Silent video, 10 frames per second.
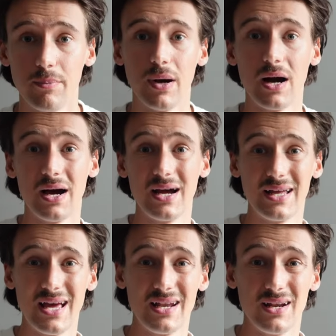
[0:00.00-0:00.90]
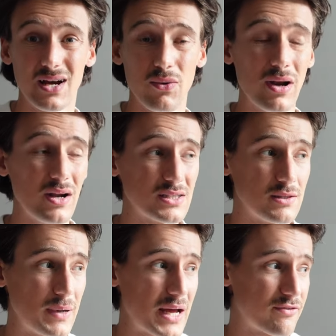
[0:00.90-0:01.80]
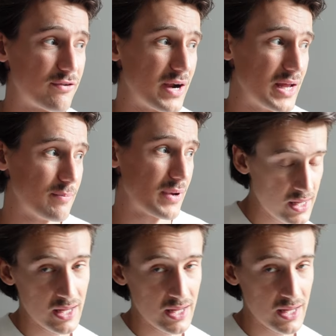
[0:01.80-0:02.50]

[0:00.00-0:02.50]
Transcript: But again, I quite liked the black frame